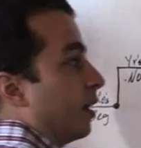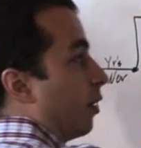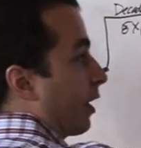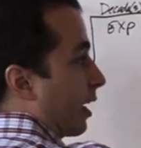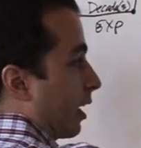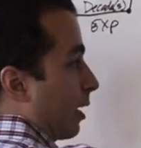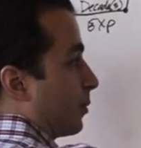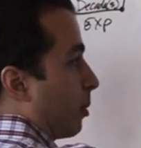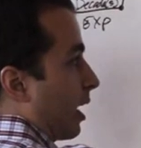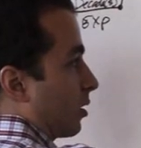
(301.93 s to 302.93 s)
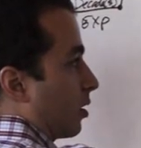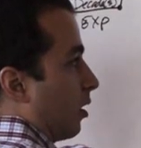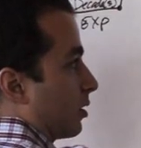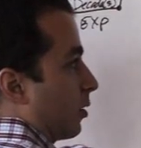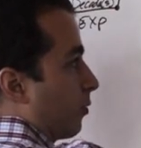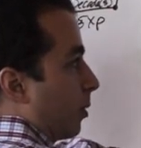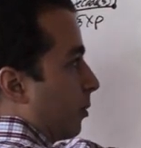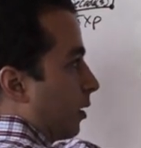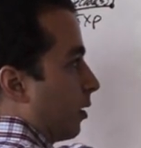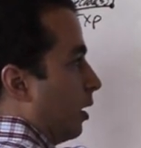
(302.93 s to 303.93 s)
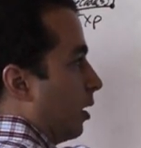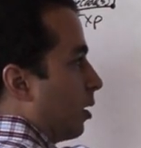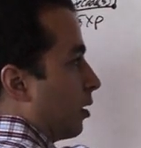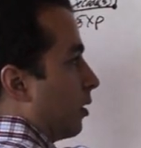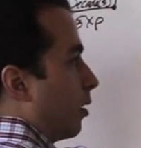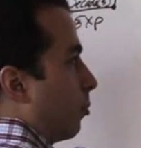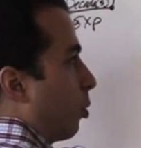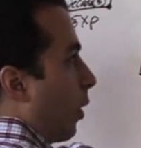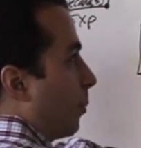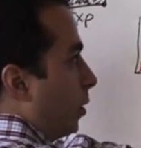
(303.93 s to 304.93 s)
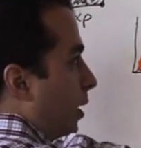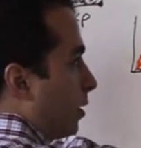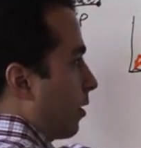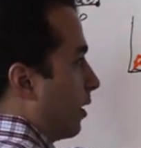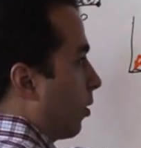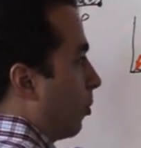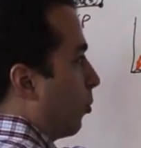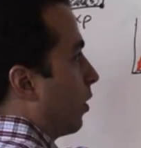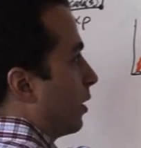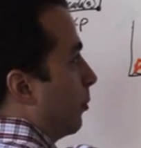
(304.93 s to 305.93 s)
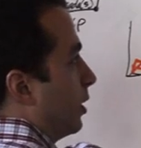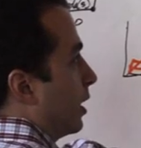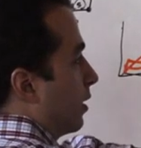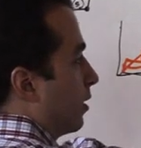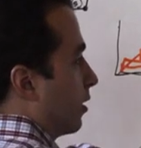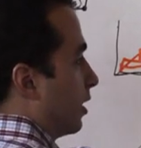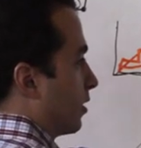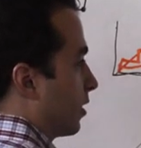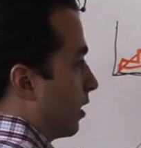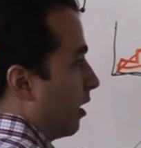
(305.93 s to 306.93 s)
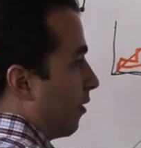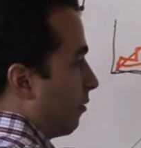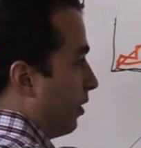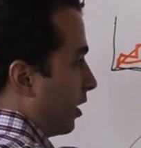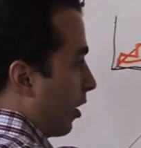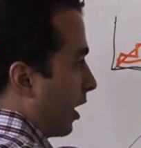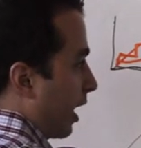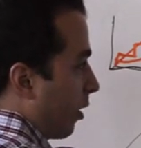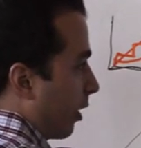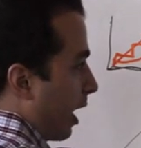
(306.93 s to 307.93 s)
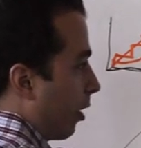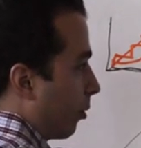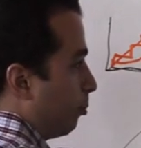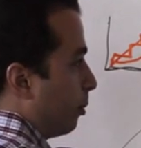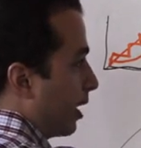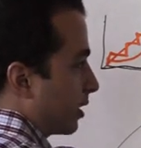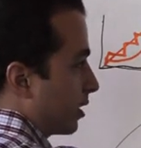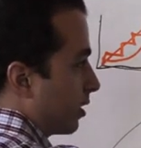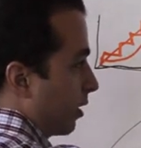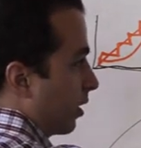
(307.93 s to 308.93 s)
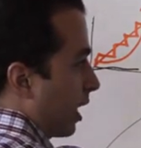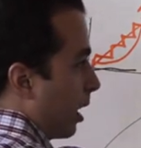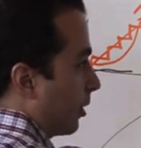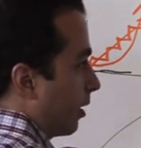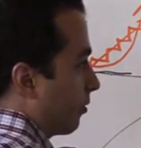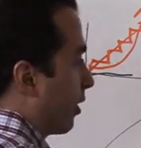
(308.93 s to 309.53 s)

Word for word: You know, that kind of comes back to also from the the Poeberian theorem one that we did. It's figuring out how to best accommodate